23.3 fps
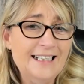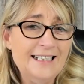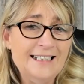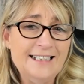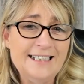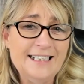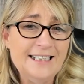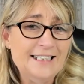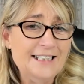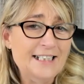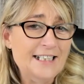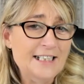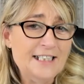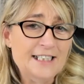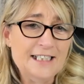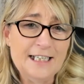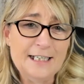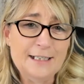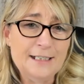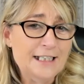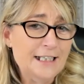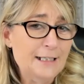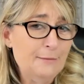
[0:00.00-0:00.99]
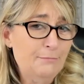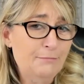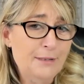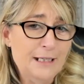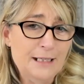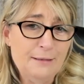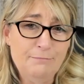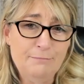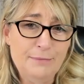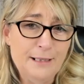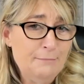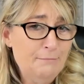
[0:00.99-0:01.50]
beep, beep, beep, beep,
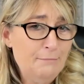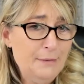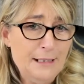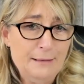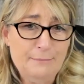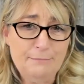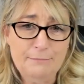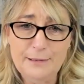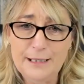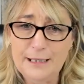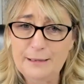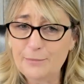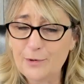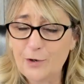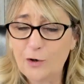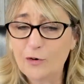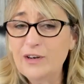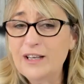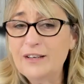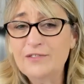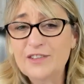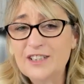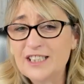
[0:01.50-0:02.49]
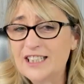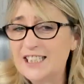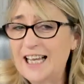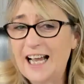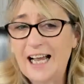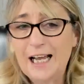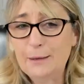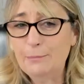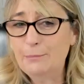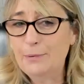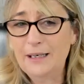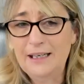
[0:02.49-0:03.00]
beep, beep, beep, beep, or even
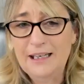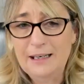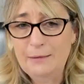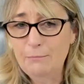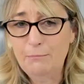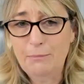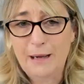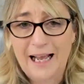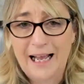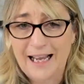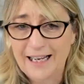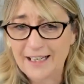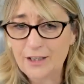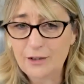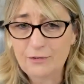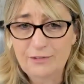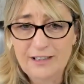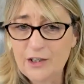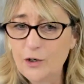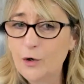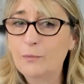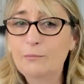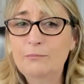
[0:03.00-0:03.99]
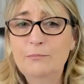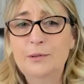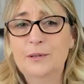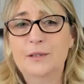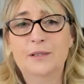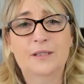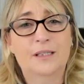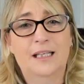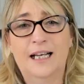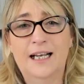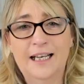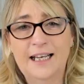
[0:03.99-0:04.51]
typing in binary
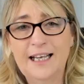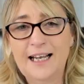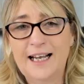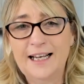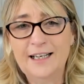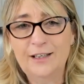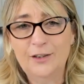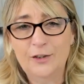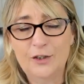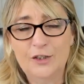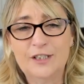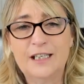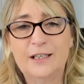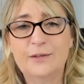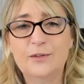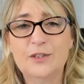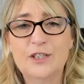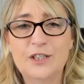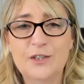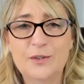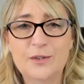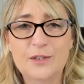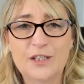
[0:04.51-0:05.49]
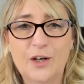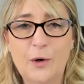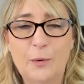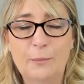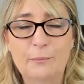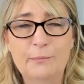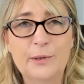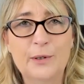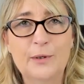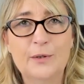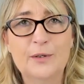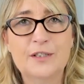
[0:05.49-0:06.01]
numbers like I learned how to use a
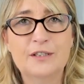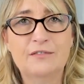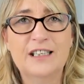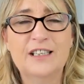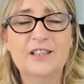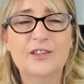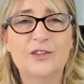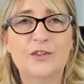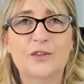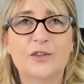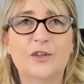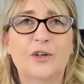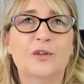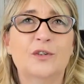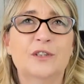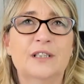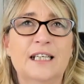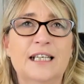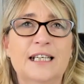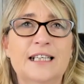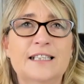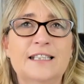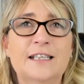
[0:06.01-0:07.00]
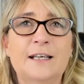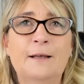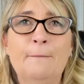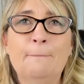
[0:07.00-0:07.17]
computer in the good old days.